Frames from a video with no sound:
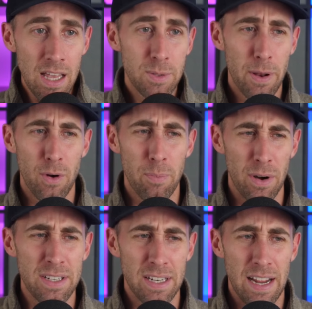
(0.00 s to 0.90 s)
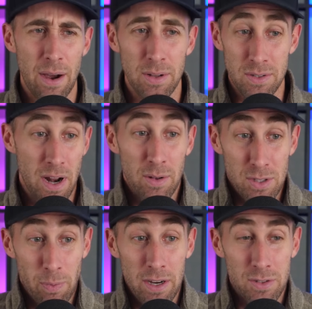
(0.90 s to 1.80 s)
It's been reprinted now, and so now
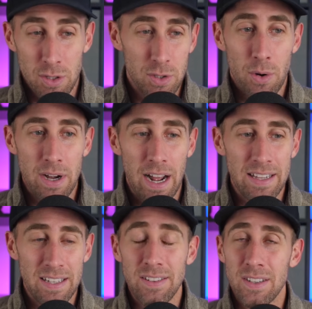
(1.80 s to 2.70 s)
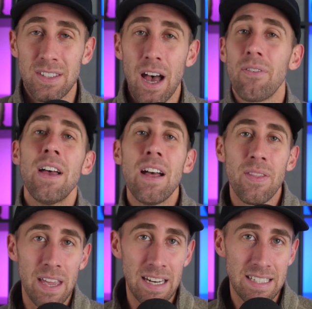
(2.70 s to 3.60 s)
its price is just thirty-nine cents itself.
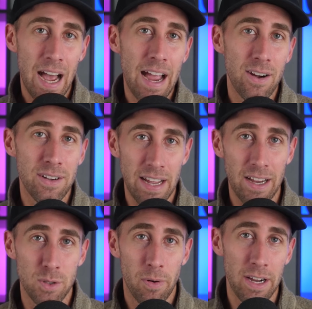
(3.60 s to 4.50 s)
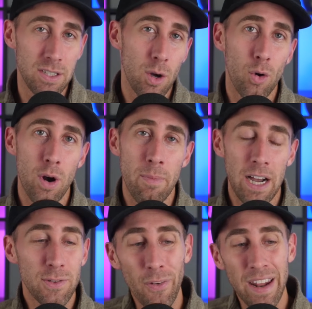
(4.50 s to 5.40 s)
The entire deck's price, though, according to
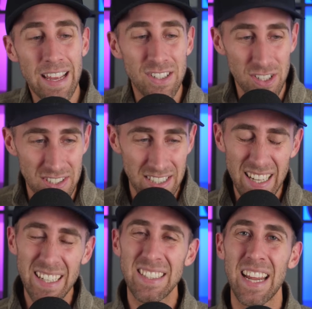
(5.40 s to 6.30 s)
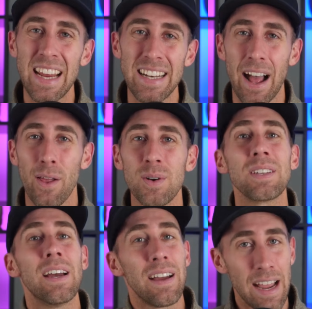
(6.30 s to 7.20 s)
Moxfield, is just sixteen
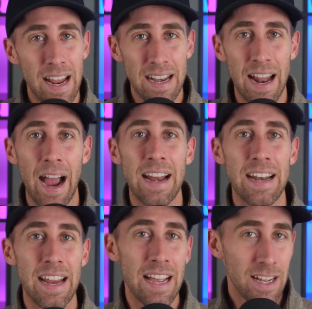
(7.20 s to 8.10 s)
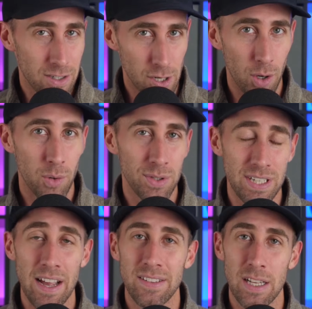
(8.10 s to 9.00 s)
dollars and ninety-two
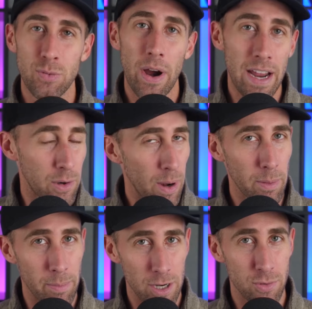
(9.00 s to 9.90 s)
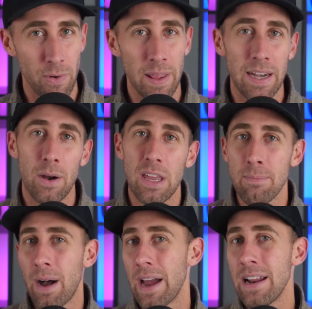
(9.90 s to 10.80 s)
cents. That's right, incredibly budget-friendly. Now,
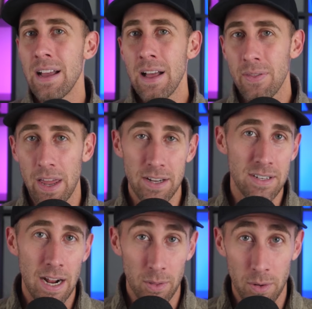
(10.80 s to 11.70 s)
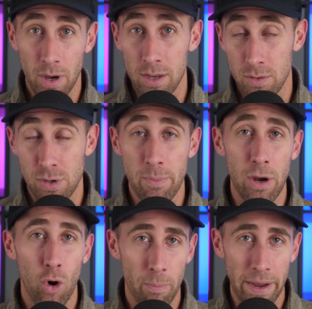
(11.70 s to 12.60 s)
keep in mind, that does not include the cost of
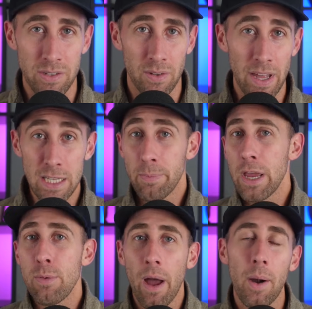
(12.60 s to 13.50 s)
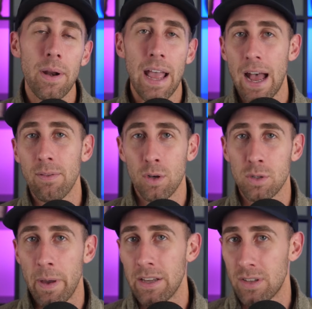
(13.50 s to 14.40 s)
shipping or basic lands, but you might already have
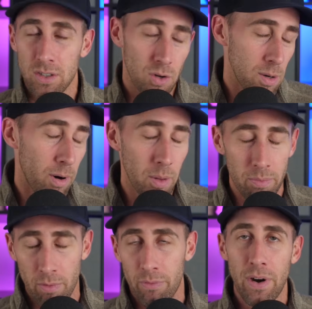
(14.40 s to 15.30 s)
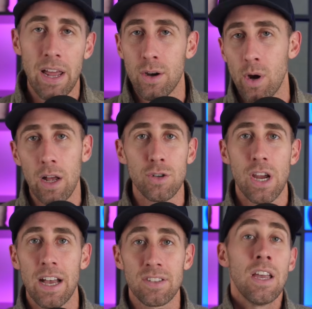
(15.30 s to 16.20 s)
those basics, or you can borrow them from a friend, your L
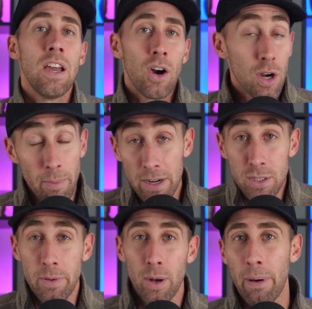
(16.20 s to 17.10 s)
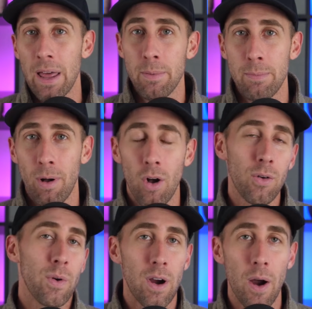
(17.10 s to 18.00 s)
G S, or you might just be able to buy them in bulk.
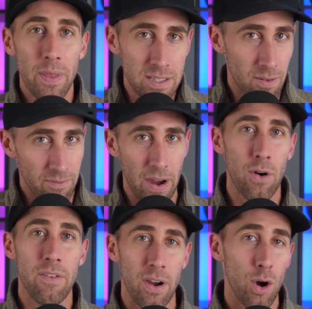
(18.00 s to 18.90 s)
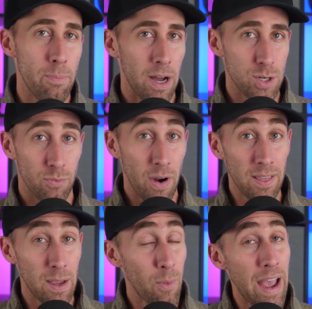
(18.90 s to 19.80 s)
Regardless, very, very
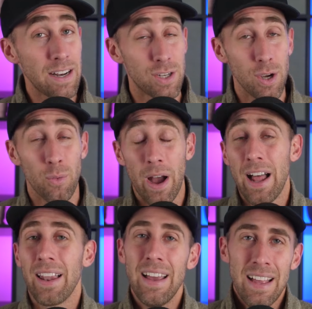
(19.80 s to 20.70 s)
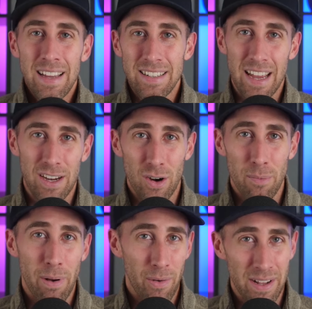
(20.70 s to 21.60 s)
budget-friendly way to, well, take your
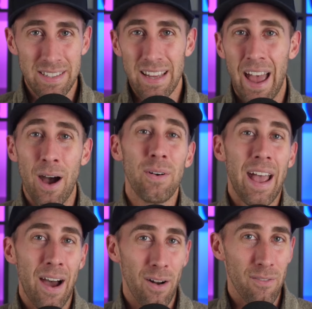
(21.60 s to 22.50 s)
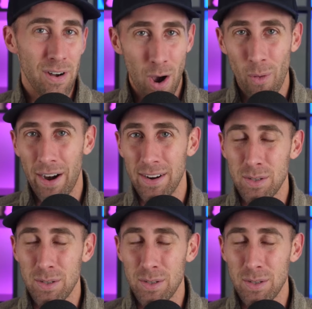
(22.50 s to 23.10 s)
opponents out, out of nowhere.